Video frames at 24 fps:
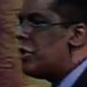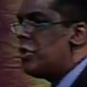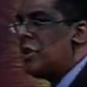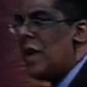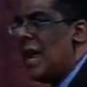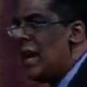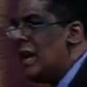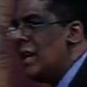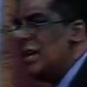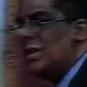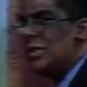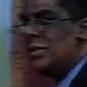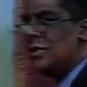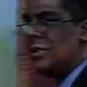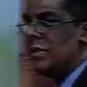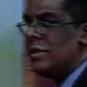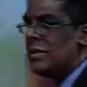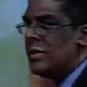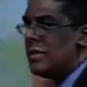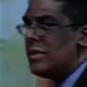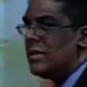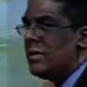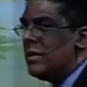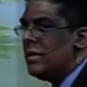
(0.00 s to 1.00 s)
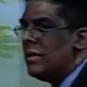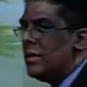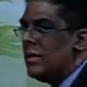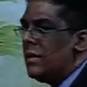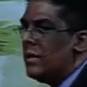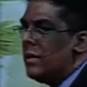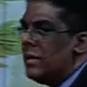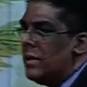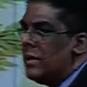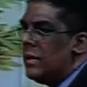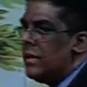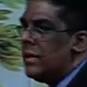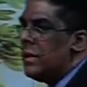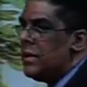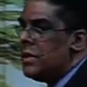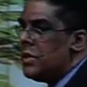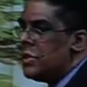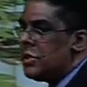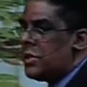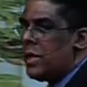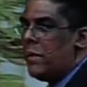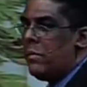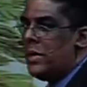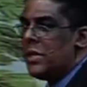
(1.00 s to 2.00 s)
challenges.
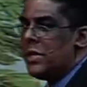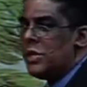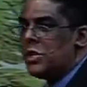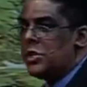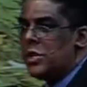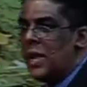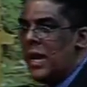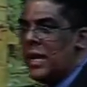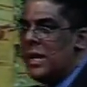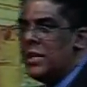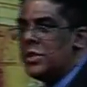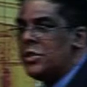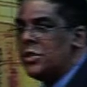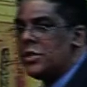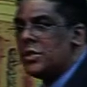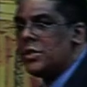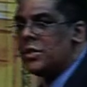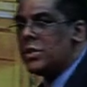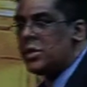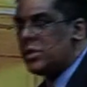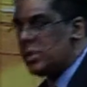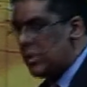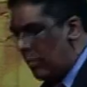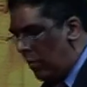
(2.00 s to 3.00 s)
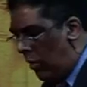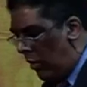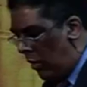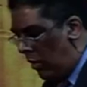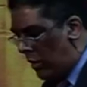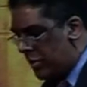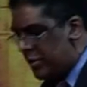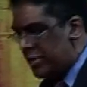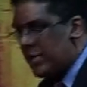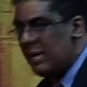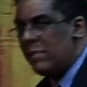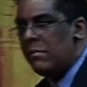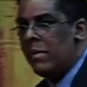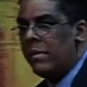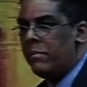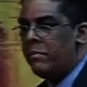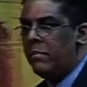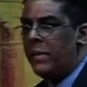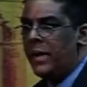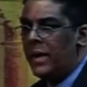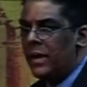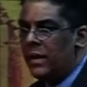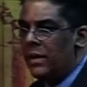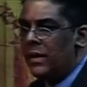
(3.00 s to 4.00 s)
Some of the challenges are small, some are
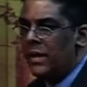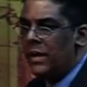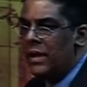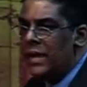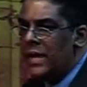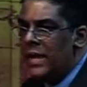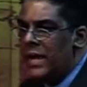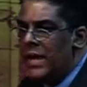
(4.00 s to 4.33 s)
big.